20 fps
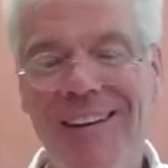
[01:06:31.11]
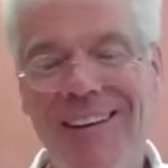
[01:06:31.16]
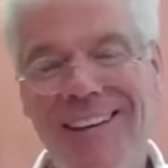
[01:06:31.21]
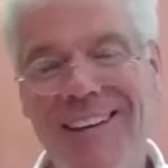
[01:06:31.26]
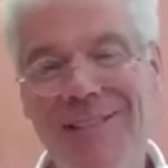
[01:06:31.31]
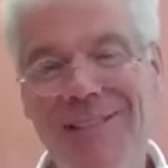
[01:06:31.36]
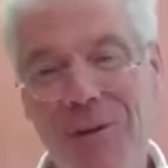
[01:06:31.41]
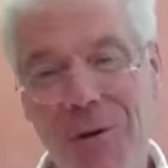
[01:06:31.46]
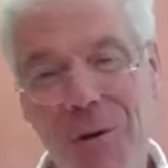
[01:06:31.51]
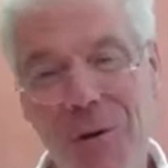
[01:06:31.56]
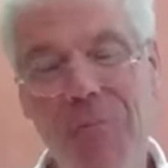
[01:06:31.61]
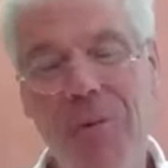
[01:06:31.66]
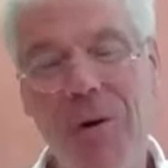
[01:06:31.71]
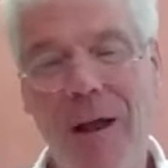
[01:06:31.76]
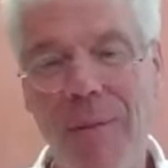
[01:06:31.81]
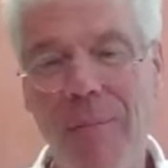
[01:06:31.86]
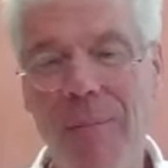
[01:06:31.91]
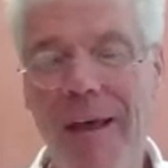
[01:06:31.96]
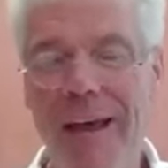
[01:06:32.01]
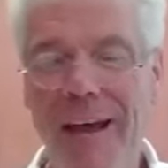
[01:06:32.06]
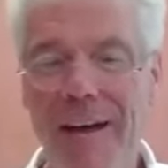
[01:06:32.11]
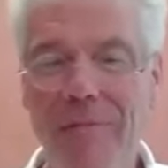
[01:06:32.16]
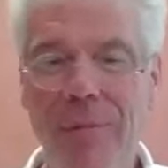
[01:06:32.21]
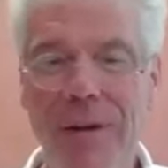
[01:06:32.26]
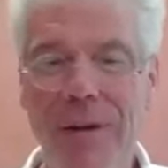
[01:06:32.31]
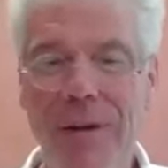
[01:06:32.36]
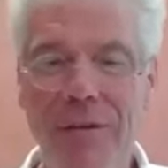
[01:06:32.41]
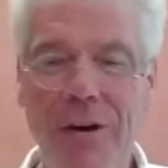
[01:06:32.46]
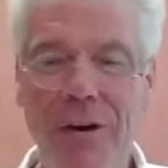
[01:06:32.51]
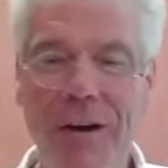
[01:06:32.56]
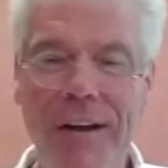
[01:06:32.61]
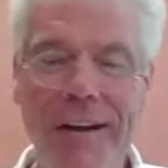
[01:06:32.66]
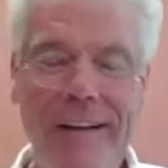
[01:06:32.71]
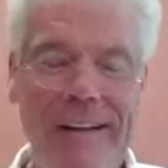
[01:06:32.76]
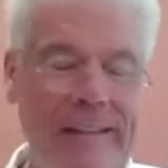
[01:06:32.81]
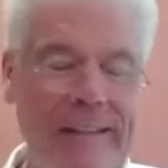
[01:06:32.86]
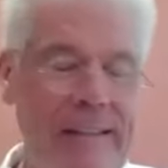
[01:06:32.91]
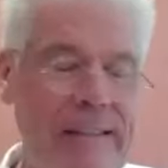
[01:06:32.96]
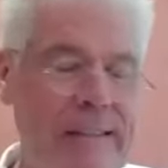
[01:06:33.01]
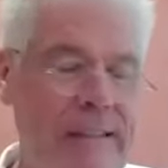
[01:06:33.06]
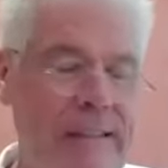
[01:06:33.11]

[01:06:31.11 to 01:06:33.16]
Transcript: That's a good problem to have, believe it or not. Yeah,